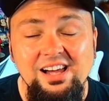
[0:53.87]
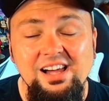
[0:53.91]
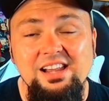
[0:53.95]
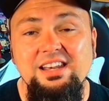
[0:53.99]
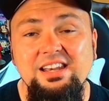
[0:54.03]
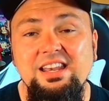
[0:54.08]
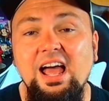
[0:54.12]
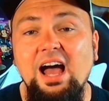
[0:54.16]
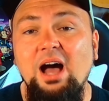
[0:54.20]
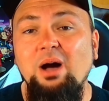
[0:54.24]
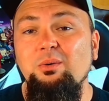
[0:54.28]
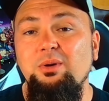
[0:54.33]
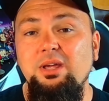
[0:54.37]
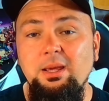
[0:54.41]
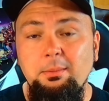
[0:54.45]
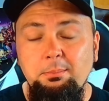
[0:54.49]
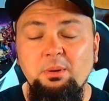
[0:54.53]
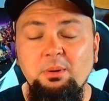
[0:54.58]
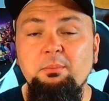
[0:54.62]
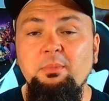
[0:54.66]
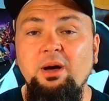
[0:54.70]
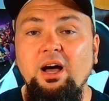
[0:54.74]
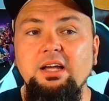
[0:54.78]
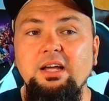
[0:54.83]
Now, keep
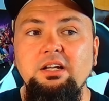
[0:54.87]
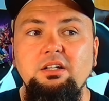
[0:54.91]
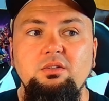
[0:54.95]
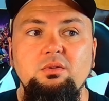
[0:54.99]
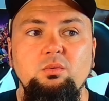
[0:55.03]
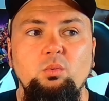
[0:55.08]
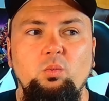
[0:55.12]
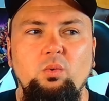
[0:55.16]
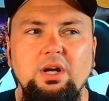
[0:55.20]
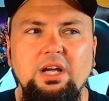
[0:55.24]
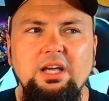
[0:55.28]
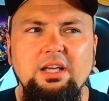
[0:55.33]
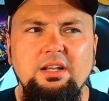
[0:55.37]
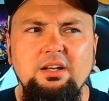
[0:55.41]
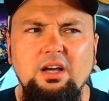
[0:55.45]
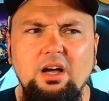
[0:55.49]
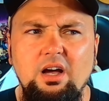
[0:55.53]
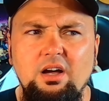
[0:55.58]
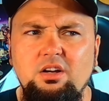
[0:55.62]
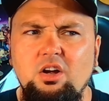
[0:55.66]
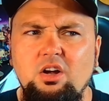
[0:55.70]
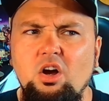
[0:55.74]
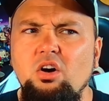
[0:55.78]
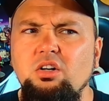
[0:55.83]
in mind, when
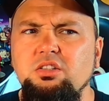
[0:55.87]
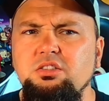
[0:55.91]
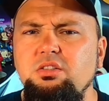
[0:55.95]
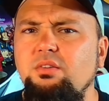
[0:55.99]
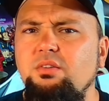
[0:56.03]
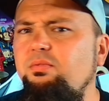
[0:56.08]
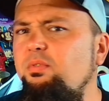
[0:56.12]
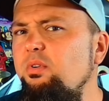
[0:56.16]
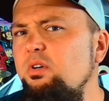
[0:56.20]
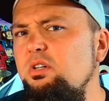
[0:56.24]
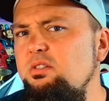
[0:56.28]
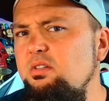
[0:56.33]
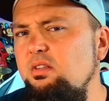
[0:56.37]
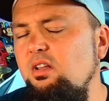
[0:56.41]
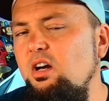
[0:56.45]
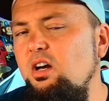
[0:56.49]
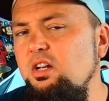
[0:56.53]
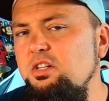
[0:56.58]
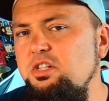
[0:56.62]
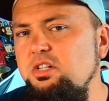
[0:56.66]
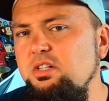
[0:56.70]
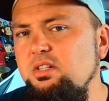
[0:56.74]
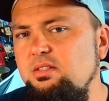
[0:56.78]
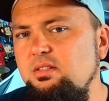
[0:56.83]
a console first
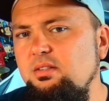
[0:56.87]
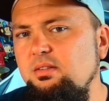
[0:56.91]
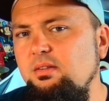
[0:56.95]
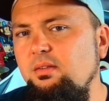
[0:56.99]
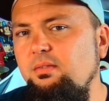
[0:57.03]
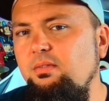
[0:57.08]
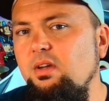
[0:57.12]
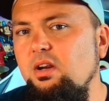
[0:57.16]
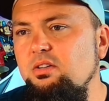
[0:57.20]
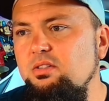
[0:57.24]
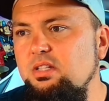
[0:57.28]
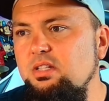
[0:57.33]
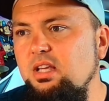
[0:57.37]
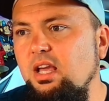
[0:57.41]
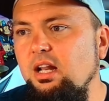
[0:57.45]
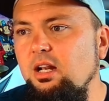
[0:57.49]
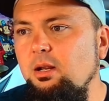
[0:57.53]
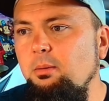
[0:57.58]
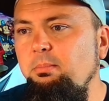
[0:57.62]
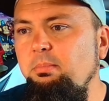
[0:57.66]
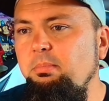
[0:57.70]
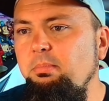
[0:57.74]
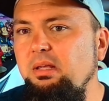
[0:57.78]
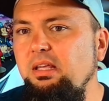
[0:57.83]
launches, there's
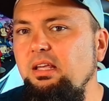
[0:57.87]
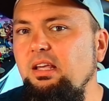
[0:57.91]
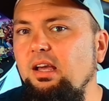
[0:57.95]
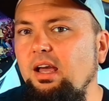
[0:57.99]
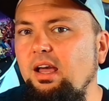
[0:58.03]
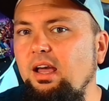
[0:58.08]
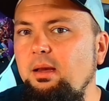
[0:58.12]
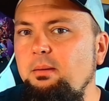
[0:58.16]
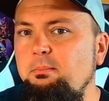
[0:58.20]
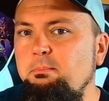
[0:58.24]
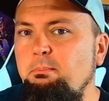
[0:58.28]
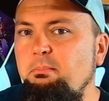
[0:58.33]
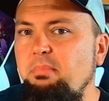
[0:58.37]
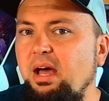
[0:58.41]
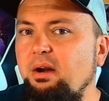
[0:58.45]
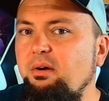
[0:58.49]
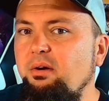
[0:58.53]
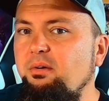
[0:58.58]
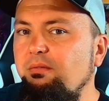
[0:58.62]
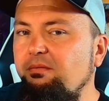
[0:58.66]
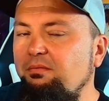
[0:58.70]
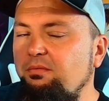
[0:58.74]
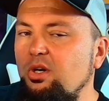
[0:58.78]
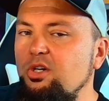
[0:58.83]
gonna be a
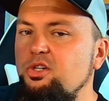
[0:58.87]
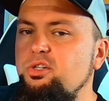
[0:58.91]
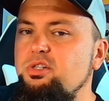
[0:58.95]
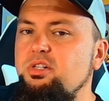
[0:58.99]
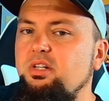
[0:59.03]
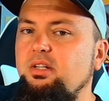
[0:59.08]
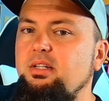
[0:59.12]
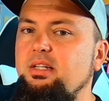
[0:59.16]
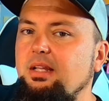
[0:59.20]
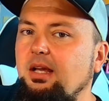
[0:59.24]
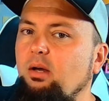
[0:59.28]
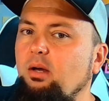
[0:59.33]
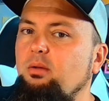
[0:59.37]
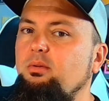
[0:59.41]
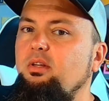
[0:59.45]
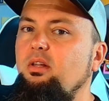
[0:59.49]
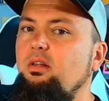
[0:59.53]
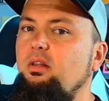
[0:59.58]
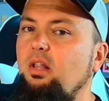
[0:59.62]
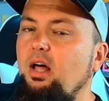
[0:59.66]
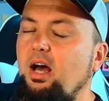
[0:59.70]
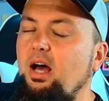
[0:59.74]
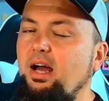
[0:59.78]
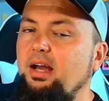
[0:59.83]
better version down the
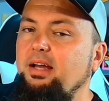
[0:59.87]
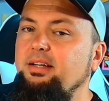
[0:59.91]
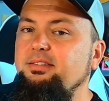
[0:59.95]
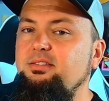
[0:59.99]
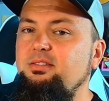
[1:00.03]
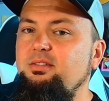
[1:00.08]
line.